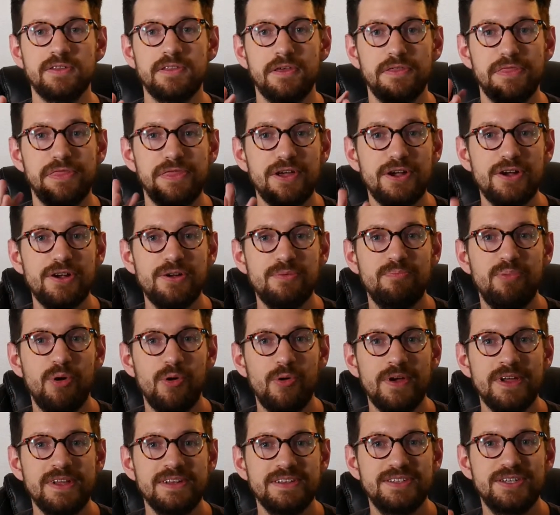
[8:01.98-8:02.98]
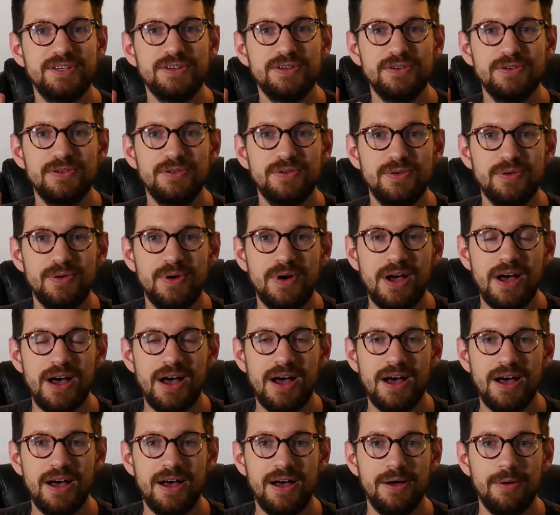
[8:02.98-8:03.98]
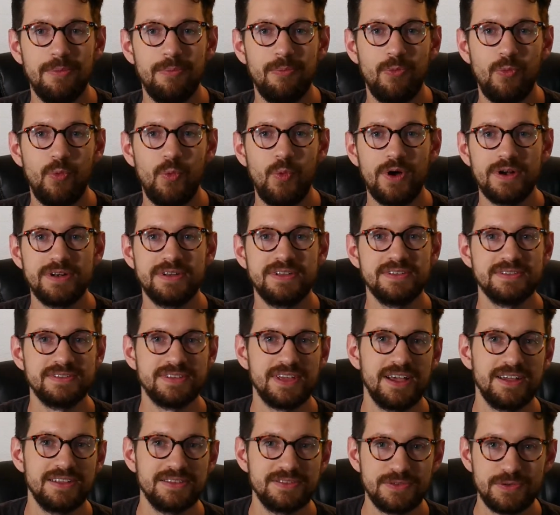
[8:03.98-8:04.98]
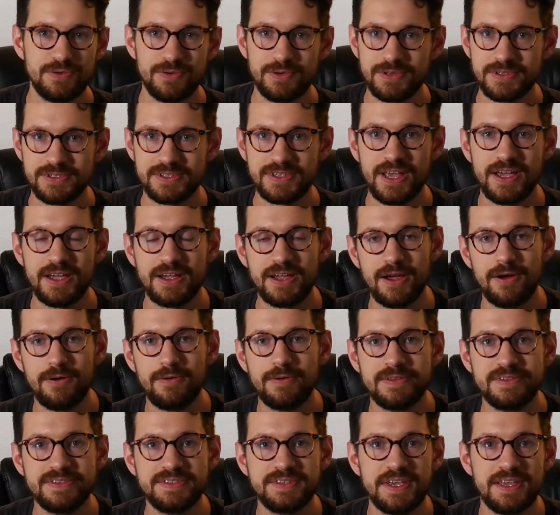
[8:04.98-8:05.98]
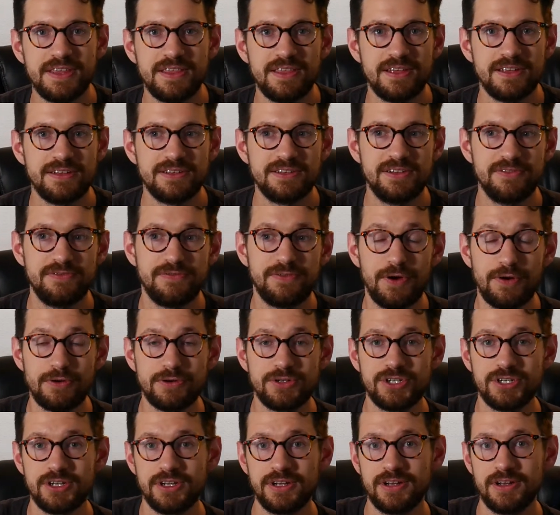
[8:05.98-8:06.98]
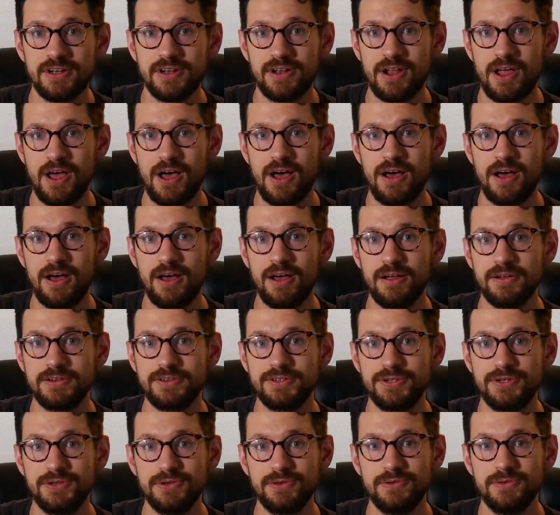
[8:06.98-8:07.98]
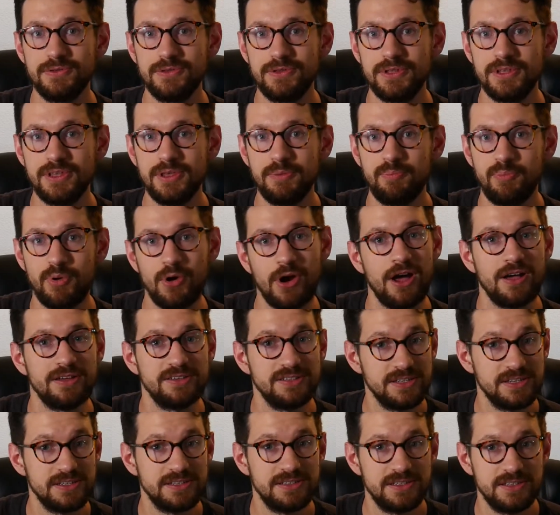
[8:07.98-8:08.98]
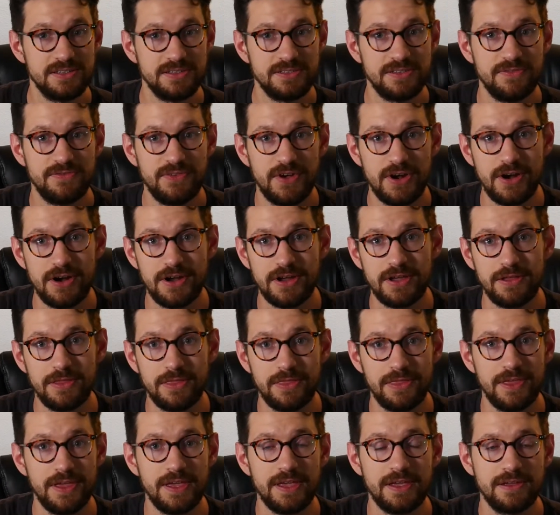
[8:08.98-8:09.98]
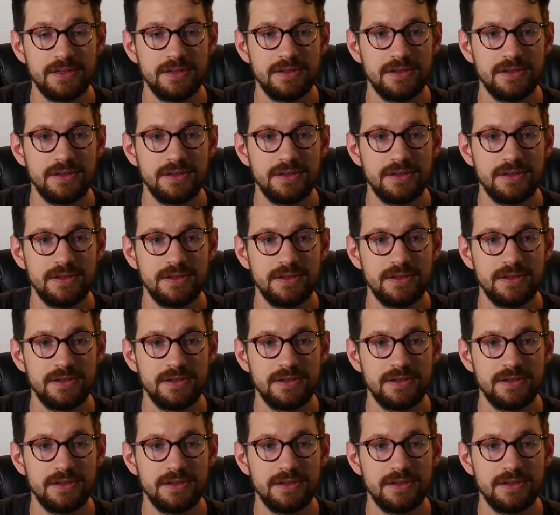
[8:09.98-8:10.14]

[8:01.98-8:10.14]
the third point to what design school is like, I would say that devotion to the process is a very good thing.